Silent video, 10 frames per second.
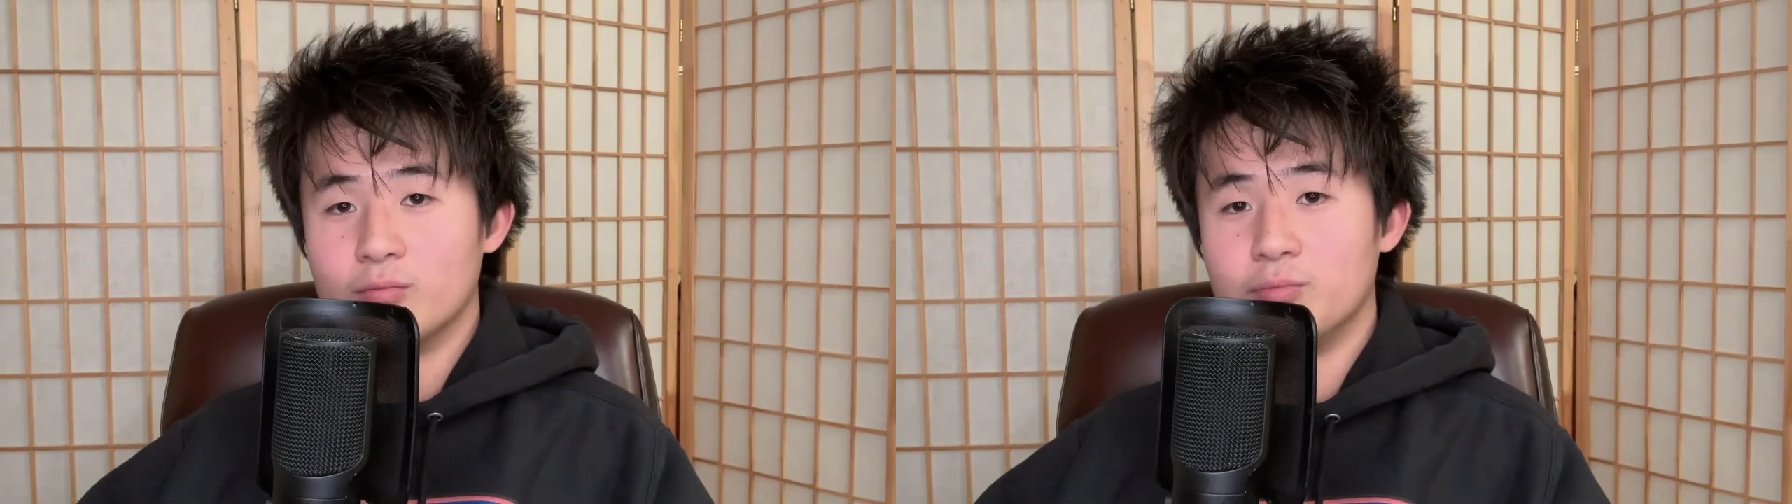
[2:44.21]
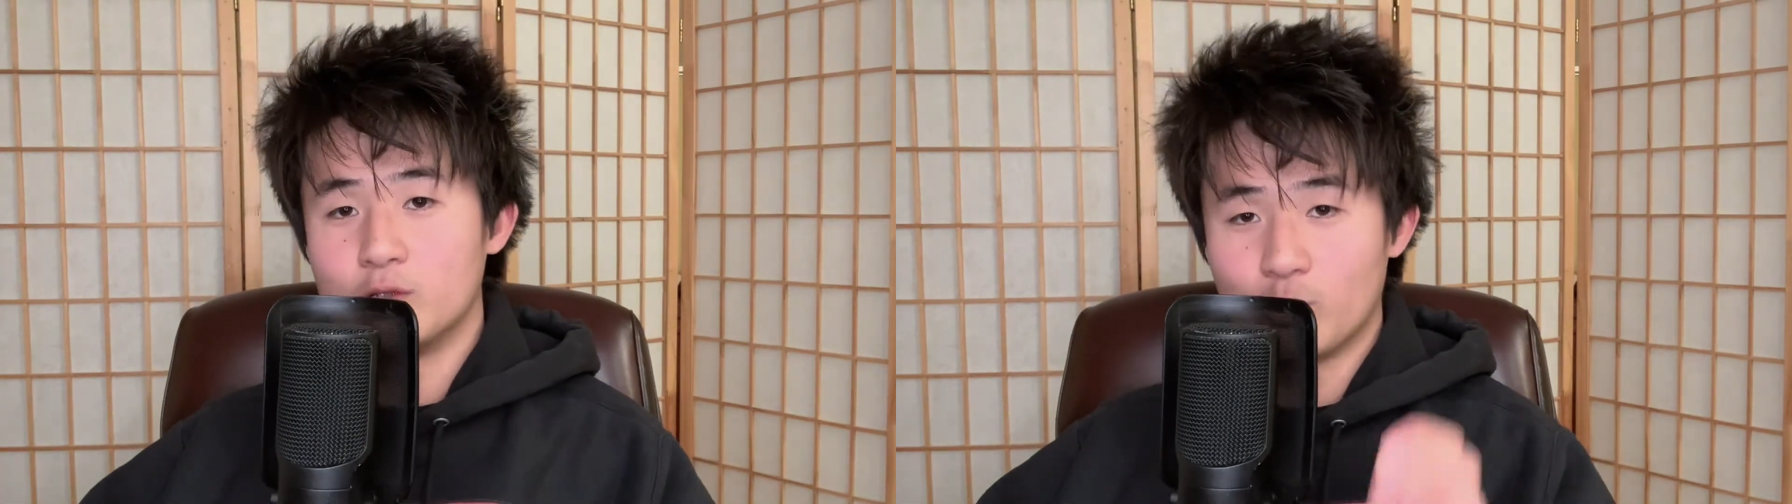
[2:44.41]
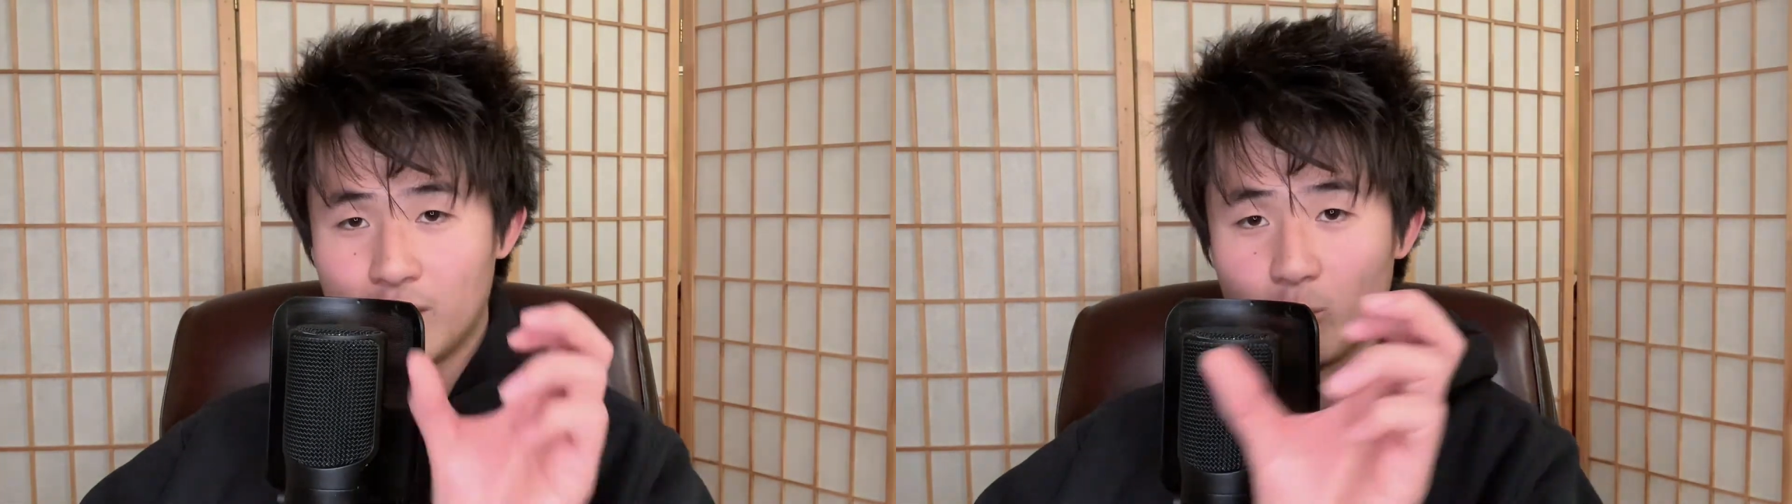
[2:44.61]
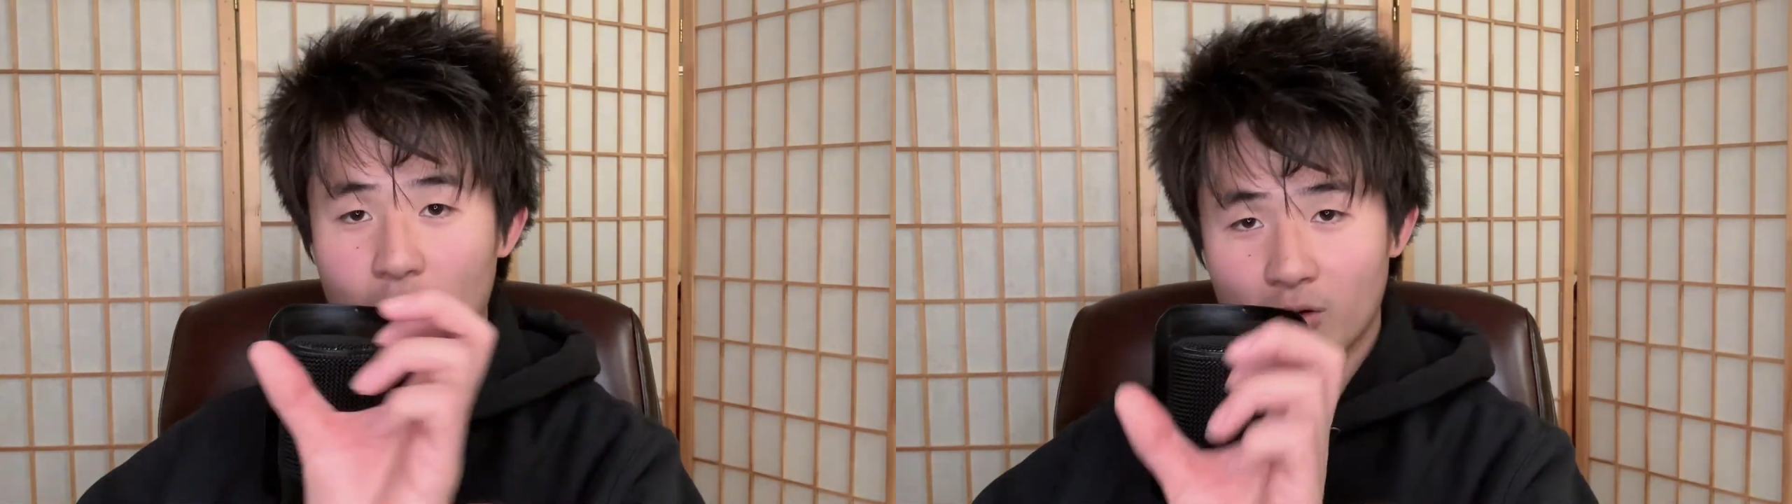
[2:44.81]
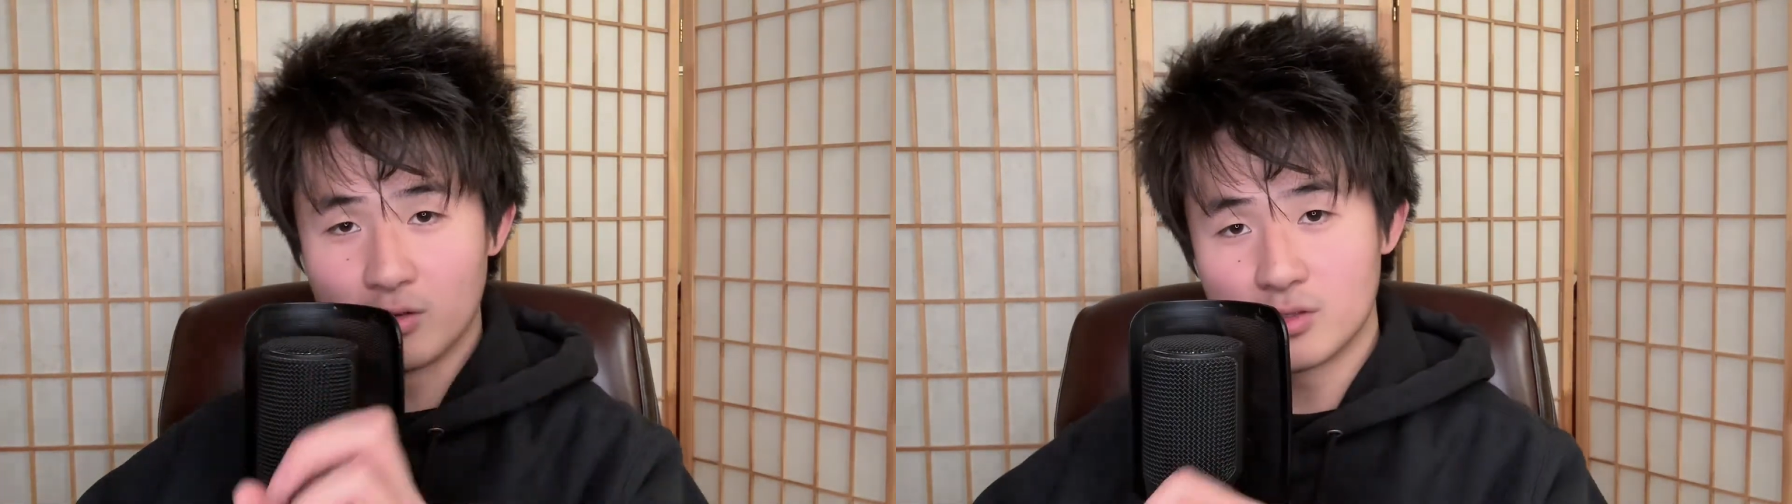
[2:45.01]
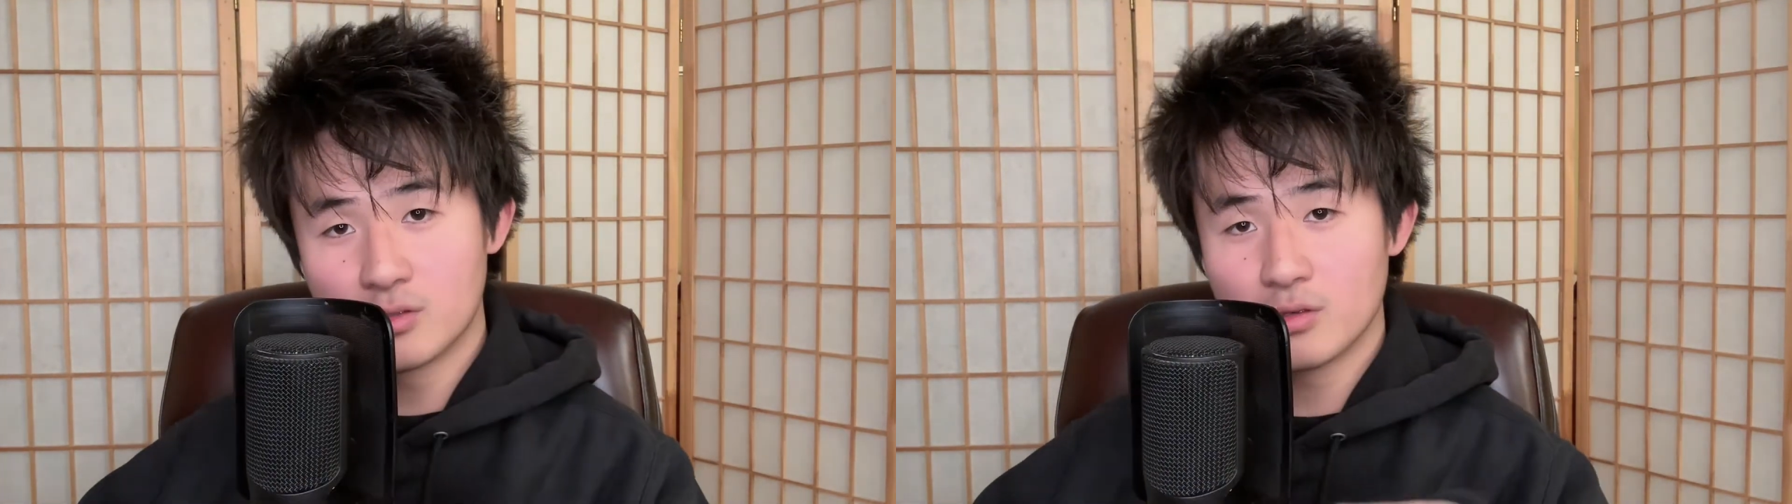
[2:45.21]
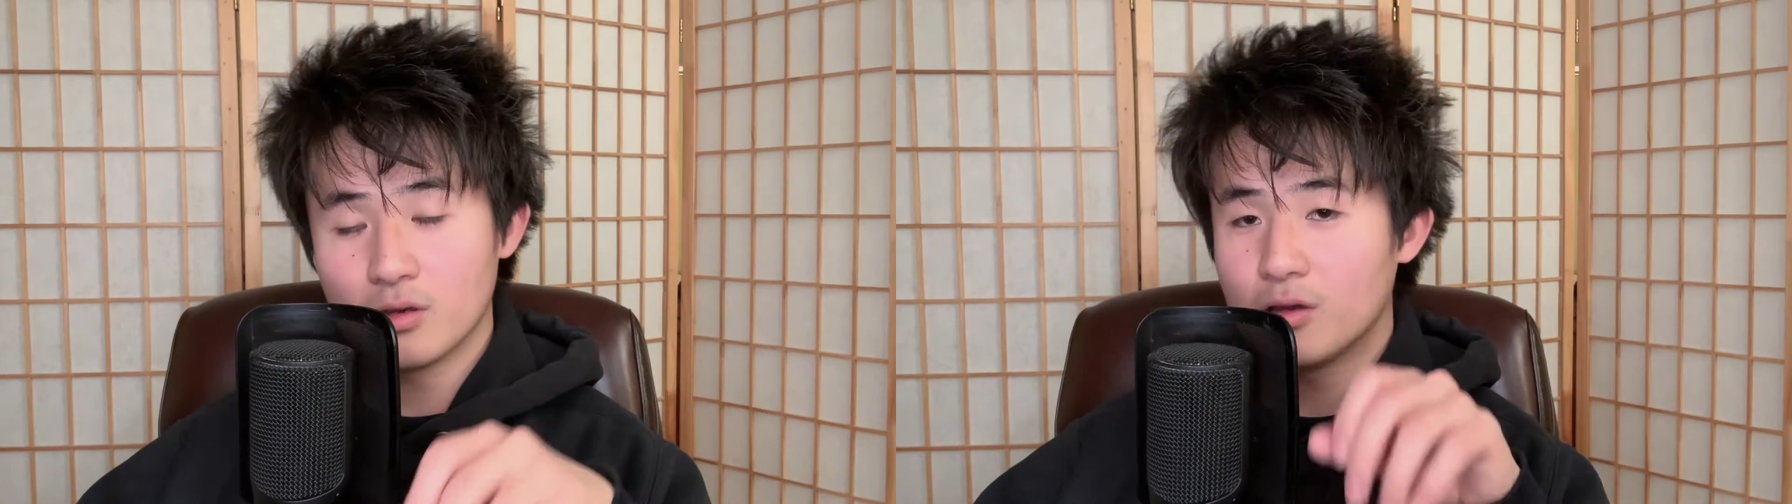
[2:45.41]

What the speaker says: between words.